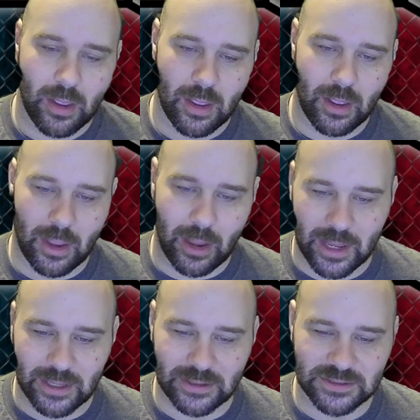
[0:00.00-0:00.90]

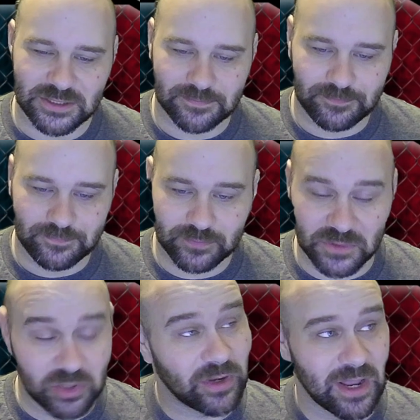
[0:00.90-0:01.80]
And
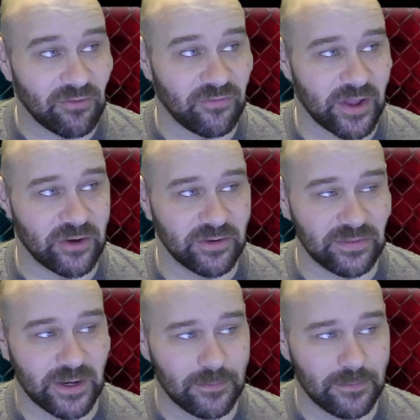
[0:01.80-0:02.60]
you can have a fighter in there.